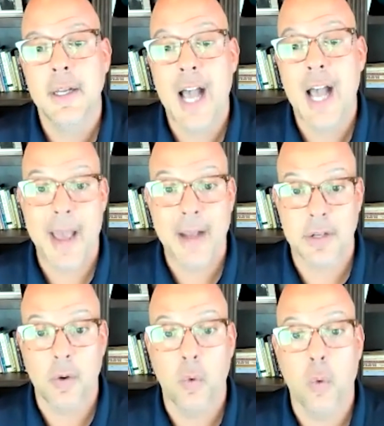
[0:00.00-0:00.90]
I'm
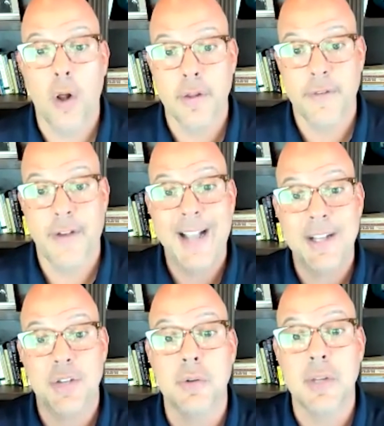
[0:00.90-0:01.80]
actually
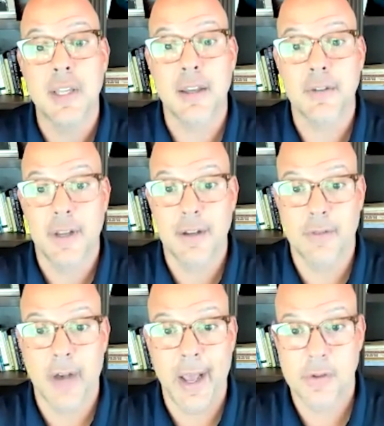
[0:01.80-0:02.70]
qualified to give
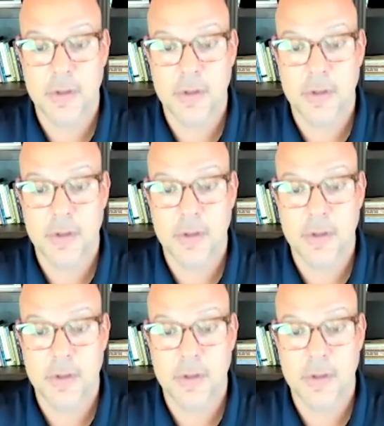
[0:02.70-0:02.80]
advice.